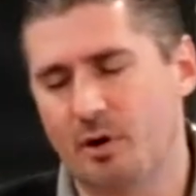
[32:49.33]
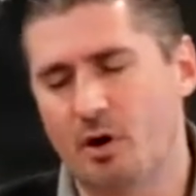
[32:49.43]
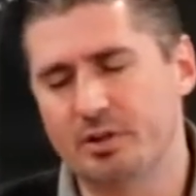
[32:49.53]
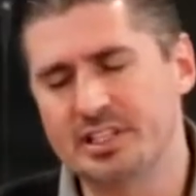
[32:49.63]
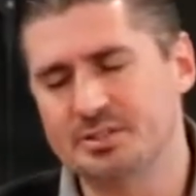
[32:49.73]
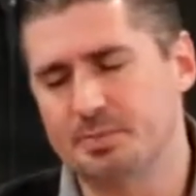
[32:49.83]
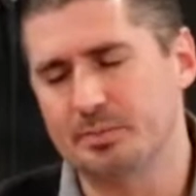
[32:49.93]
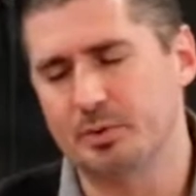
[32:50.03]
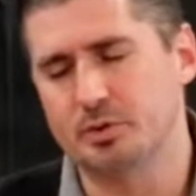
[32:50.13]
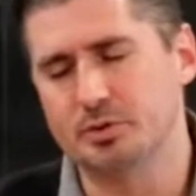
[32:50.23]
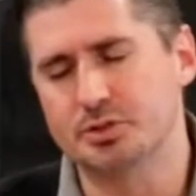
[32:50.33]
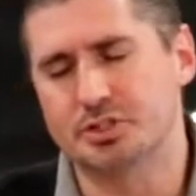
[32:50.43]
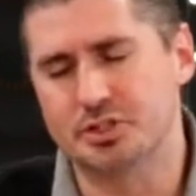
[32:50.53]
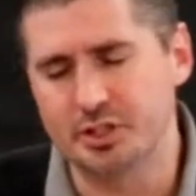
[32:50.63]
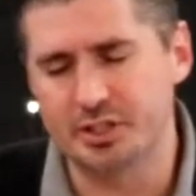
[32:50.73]
all these people who
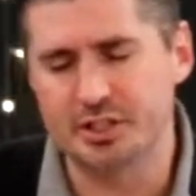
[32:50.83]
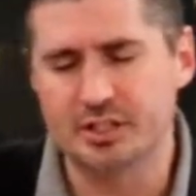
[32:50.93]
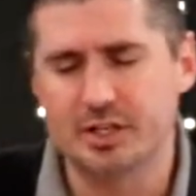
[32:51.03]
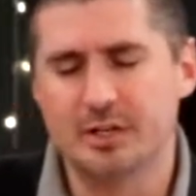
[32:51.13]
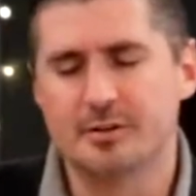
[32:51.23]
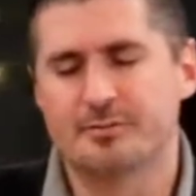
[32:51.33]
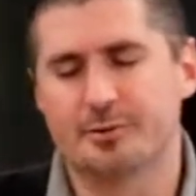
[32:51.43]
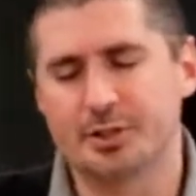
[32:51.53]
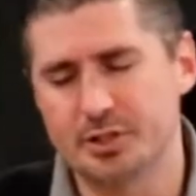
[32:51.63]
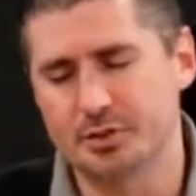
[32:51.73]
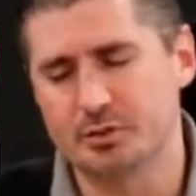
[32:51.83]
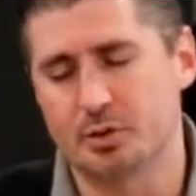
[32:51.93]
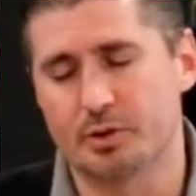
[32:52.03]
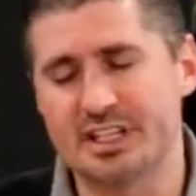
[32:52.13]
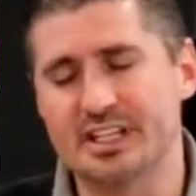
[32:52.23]
stood for you, Lord.